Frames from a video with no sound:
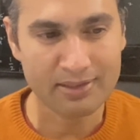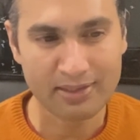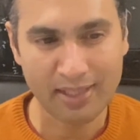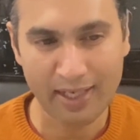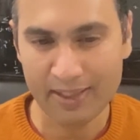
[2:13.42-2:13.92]

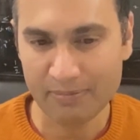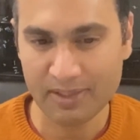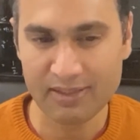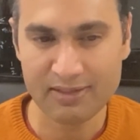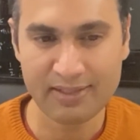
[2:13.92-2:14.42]
time
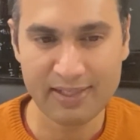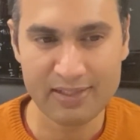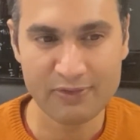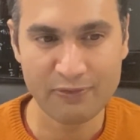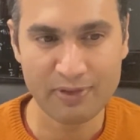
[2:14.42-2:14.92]
that it
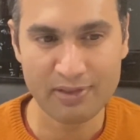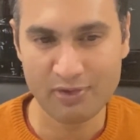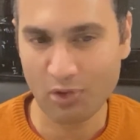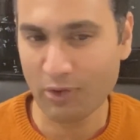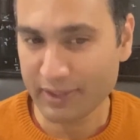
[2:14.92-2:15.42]
takes for
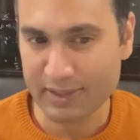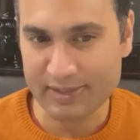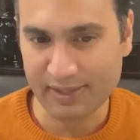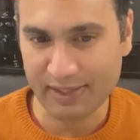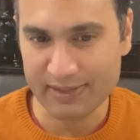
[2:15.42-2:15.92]
drawing
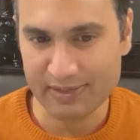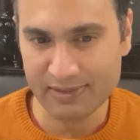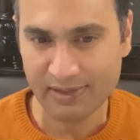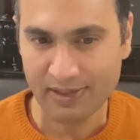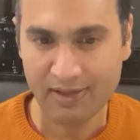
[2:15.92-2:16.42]

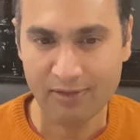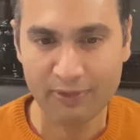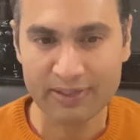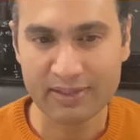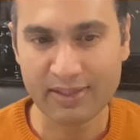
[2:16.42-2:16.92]
insights
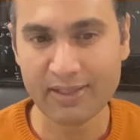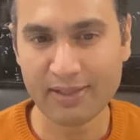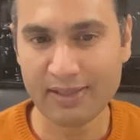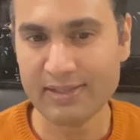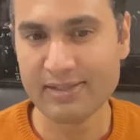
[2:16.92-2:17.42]
when the
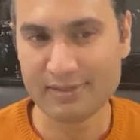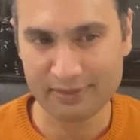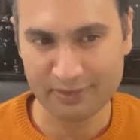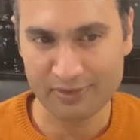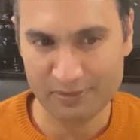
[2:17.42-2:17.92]
data enters
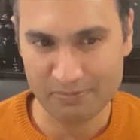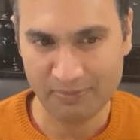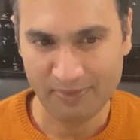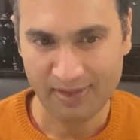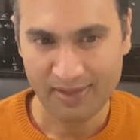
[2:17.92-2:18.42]
the system
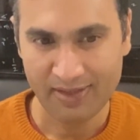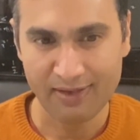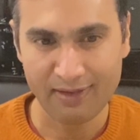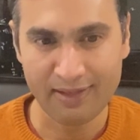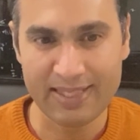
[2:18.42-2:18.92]

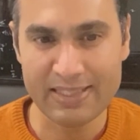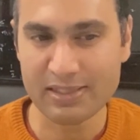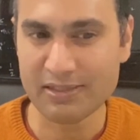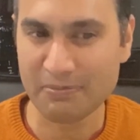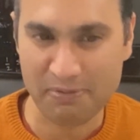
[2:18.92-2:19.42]
uh, is
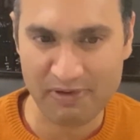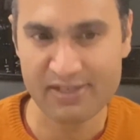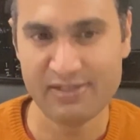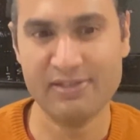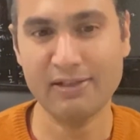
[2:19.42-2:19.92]

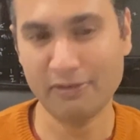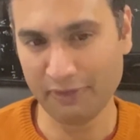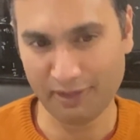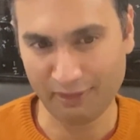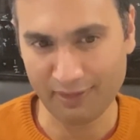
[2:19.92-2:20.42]
compressed
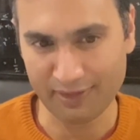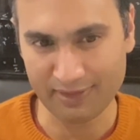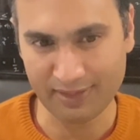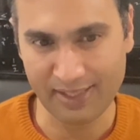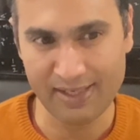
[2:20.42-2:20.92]
significantly,
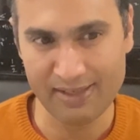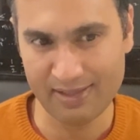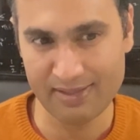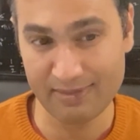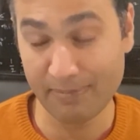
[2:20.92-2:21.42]
and
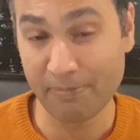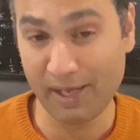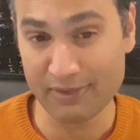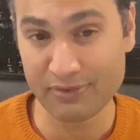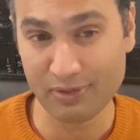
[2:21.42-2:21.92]
it
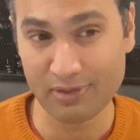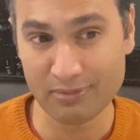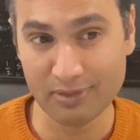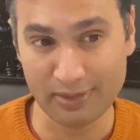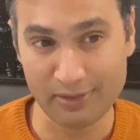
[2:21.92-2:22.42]
impacts
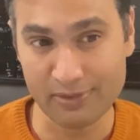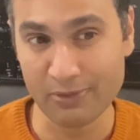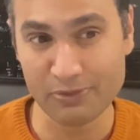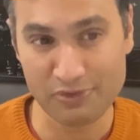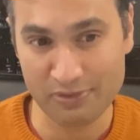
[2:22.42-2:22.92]
your you know
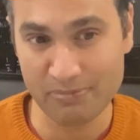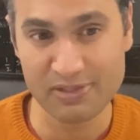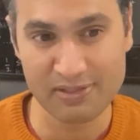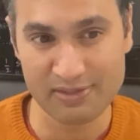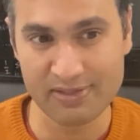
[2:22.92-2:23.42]
downstream
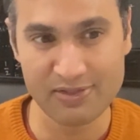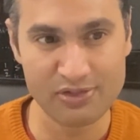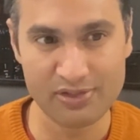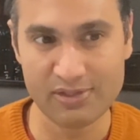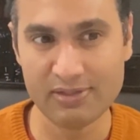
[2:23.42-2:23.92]
business
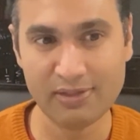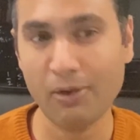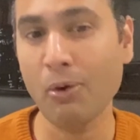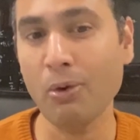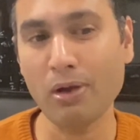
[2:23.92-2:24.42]
decisions and
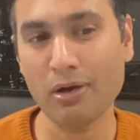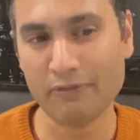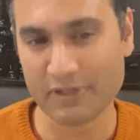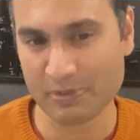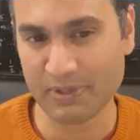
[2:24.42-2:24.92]
a whole lot
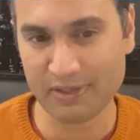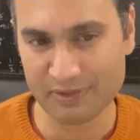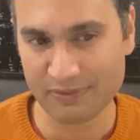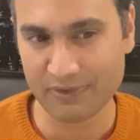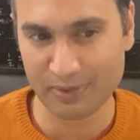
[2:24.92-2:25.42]
of
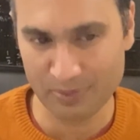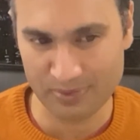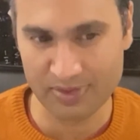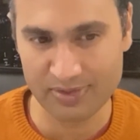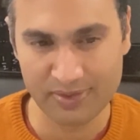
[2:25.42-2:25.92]
experience for the
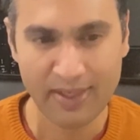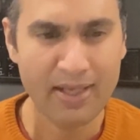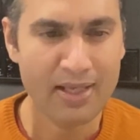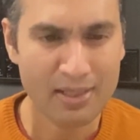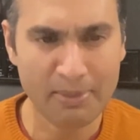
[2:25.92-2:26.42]
users.
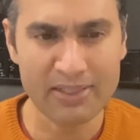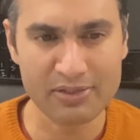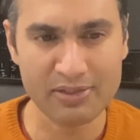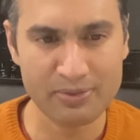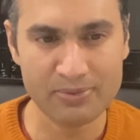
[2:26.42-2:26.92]

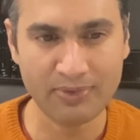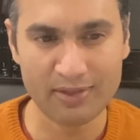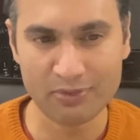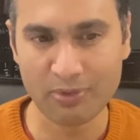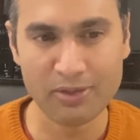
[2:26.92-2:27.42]
Imagine a use
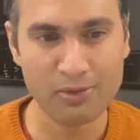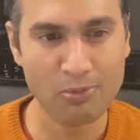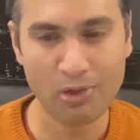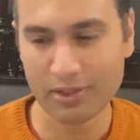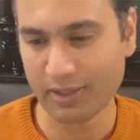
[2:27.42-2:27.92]
case where you're
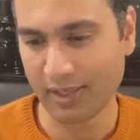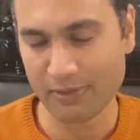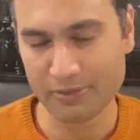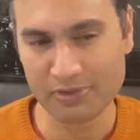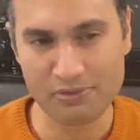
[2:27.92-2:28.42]
walking
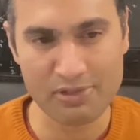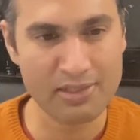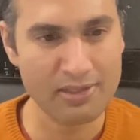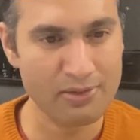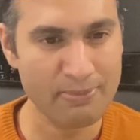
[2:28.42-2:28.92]
around the
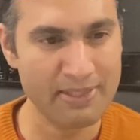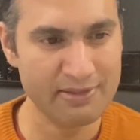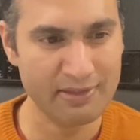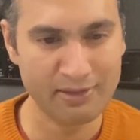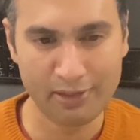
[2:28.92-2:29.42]
street and you
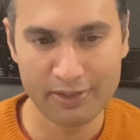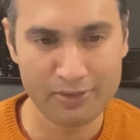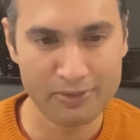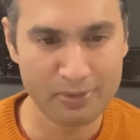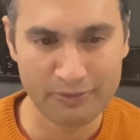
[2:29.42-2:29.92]
basically run
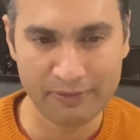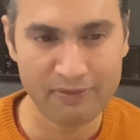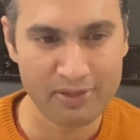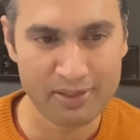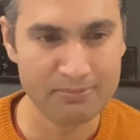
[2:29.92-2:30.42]
into a
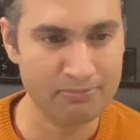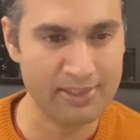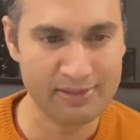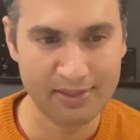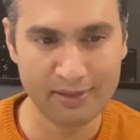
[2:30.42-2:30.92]
favorite,
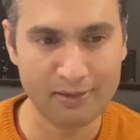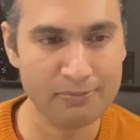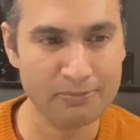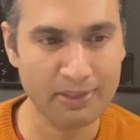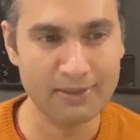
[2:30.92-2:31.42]
let's say you
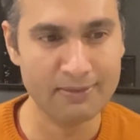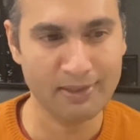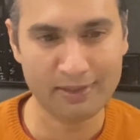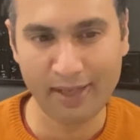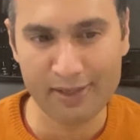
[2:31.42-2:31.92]
know uh,
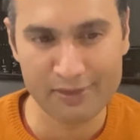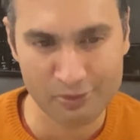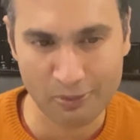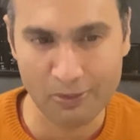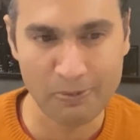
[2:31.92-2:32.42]
a candy
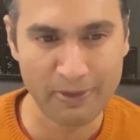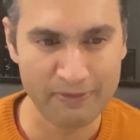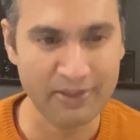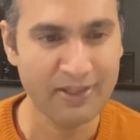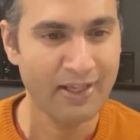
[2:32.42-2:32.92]
store or
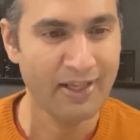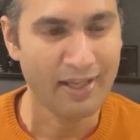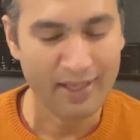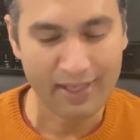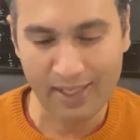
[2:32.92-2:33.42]
whatever.
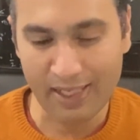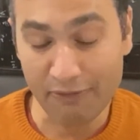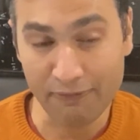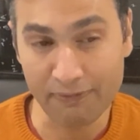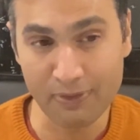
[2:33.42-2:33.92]

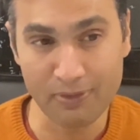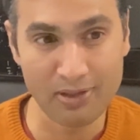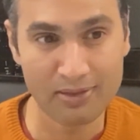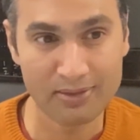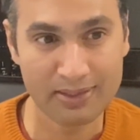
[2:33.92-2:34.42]
If
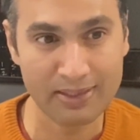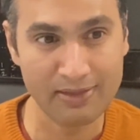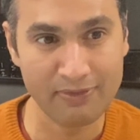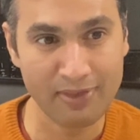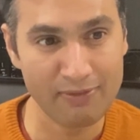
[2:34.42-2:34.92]
you're
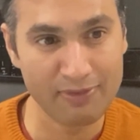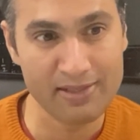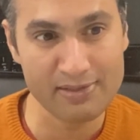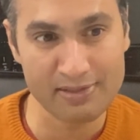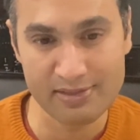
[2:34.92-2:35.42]
if, if
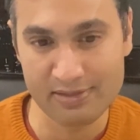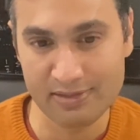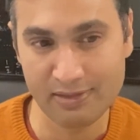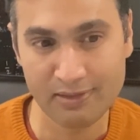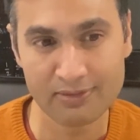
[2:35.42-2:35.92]
there is a
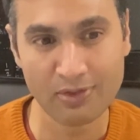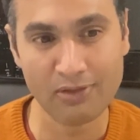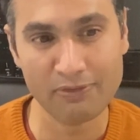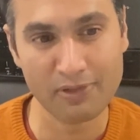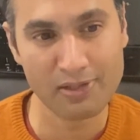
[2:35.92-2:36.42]
digital
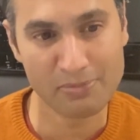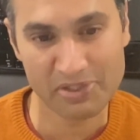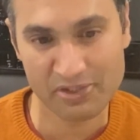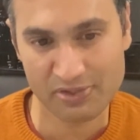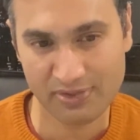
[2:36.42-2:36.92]
sort of a
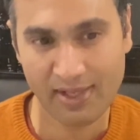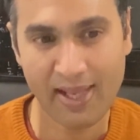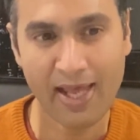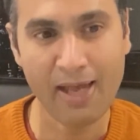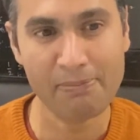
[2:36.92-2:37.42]
commerce
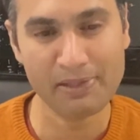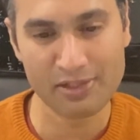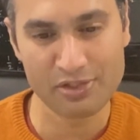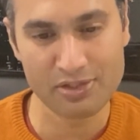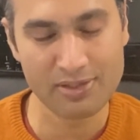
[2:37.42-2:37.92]

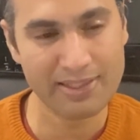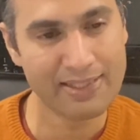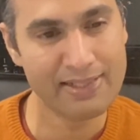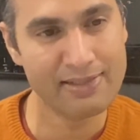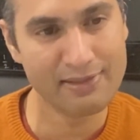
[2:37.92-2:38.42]
application
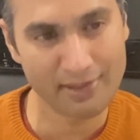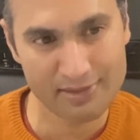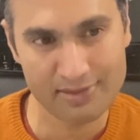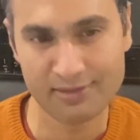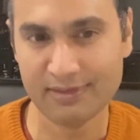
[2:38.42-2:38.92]
that can
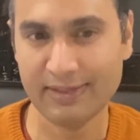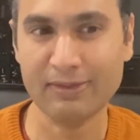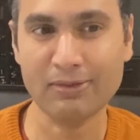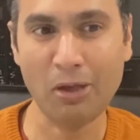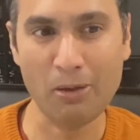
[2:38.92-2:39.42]
detect
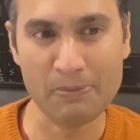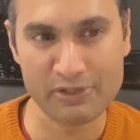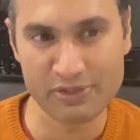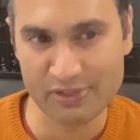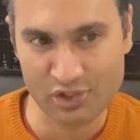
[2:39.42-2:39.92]
this
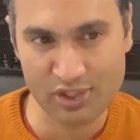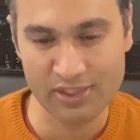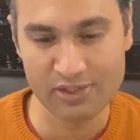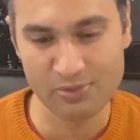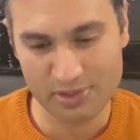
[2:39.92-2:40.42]
operational
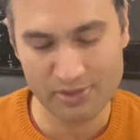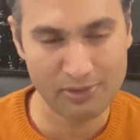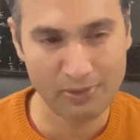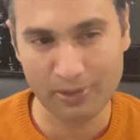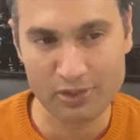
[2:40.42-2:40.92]
change, which is
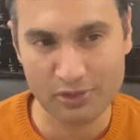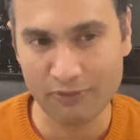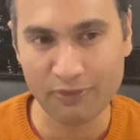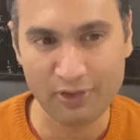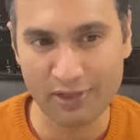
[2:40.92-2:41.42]
the location
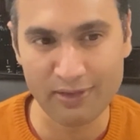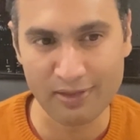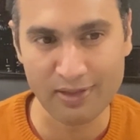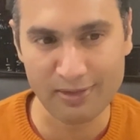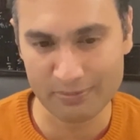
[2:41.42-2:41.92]
of your,
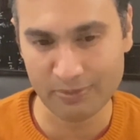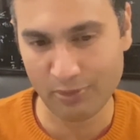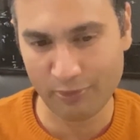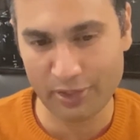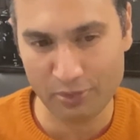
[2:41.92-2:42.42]
uh, you
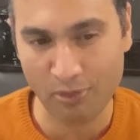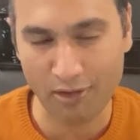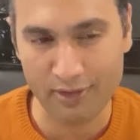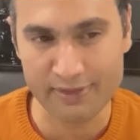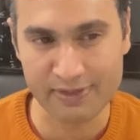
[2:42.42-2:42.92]
know, where you
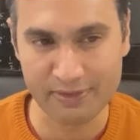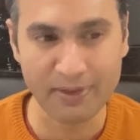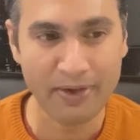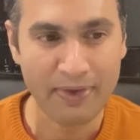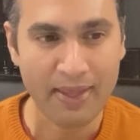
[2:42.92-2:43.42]
are,
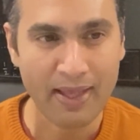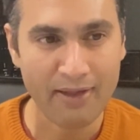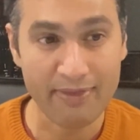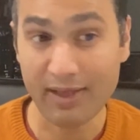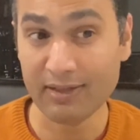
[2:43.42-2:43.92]
etc.
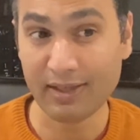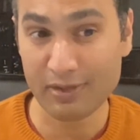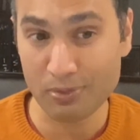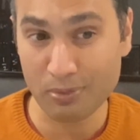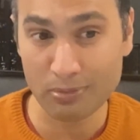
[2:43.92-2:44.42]
And then it
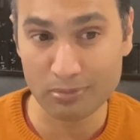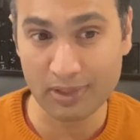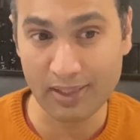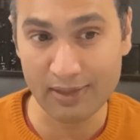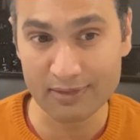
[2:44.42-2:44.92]
can do
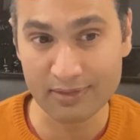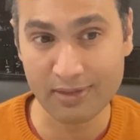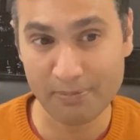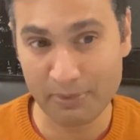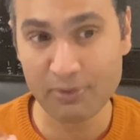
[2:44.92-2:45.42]
uh, the,
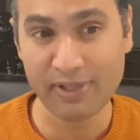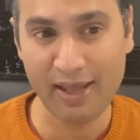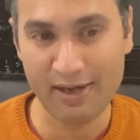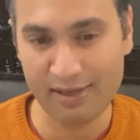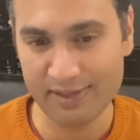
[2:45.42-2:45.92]
compute the
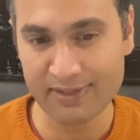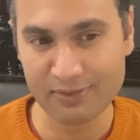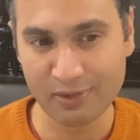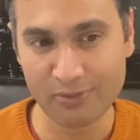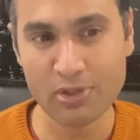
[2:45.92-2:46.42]

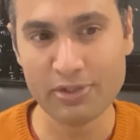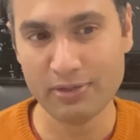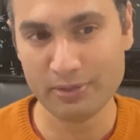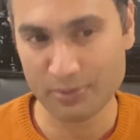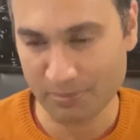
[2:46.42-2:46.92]
analytics on what
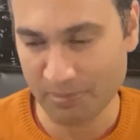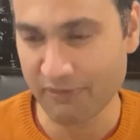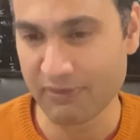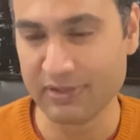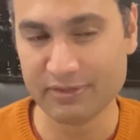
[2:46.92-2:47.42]
your user
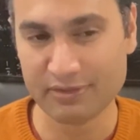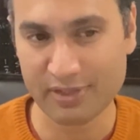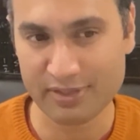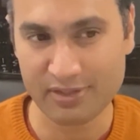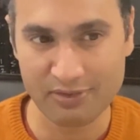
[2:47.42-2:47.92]
preferences are,
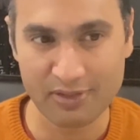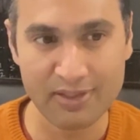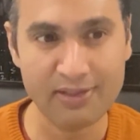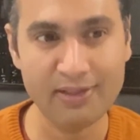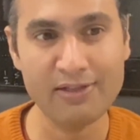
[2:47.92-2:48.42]
etc.
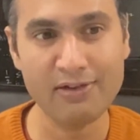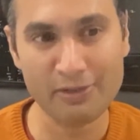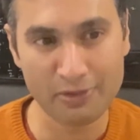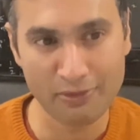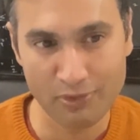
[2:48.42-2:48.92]
And, and try
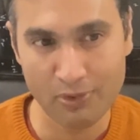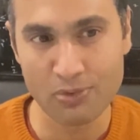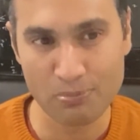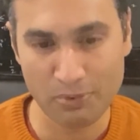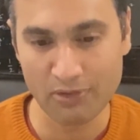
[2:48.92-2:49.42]
to give you a
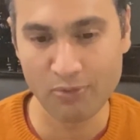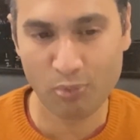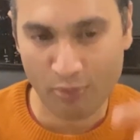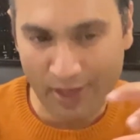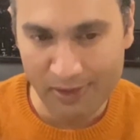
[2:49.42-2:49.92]
coupon
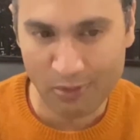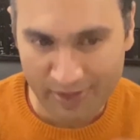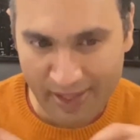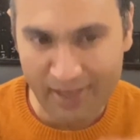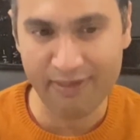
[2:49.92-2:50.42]
right
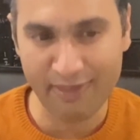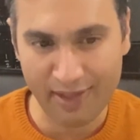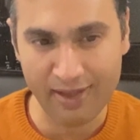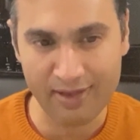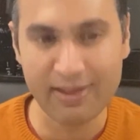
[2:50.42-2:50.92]
then and
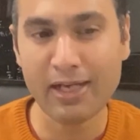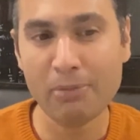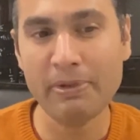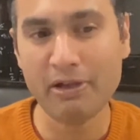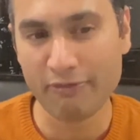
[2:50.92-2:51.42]
there. Then it'd be of